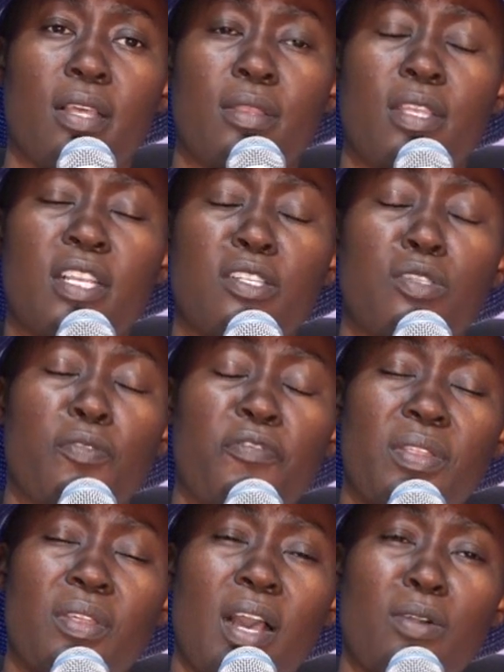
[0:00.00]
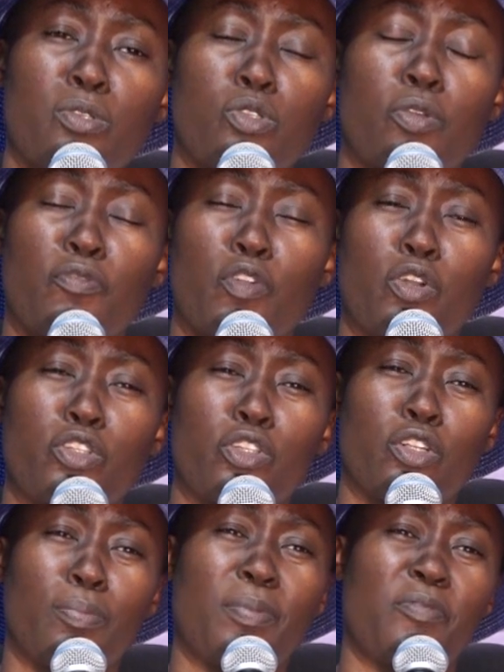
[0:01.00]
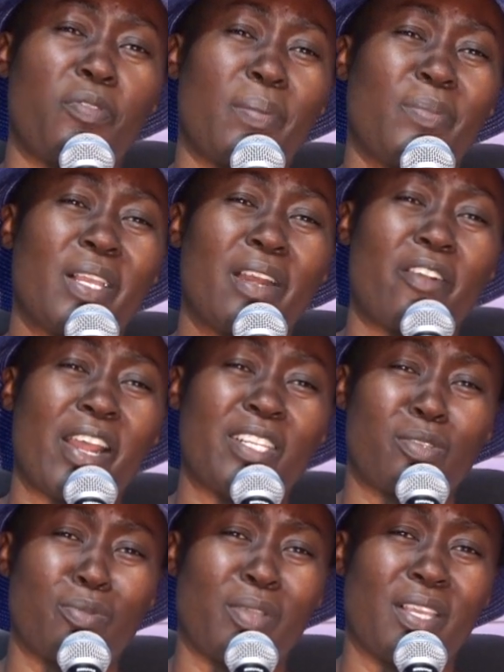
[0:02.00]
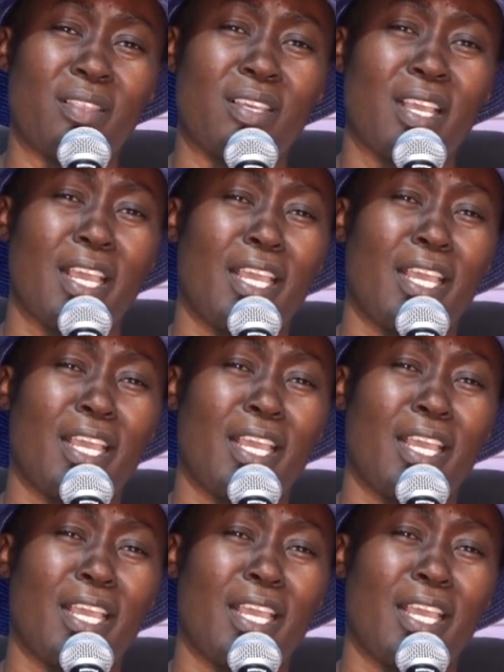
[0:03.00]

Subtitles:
Things of the house of God should not be familiarized with.